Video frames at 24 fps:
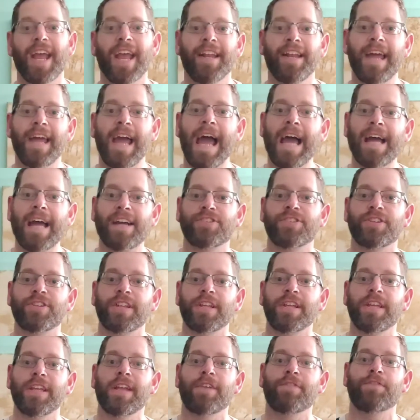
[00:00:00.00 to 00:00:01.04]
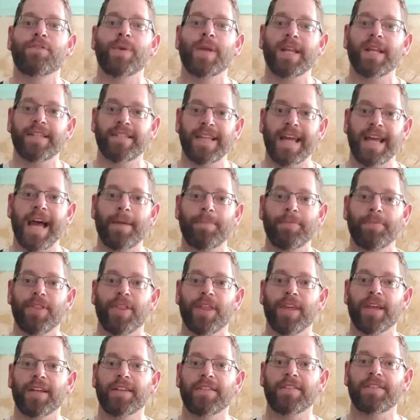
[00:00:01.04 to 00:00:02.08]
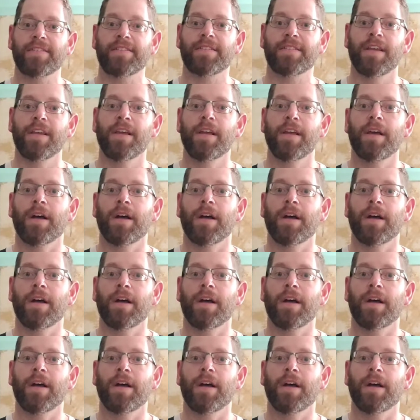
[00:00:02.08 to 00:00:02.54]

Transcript: And actually, if we adapt this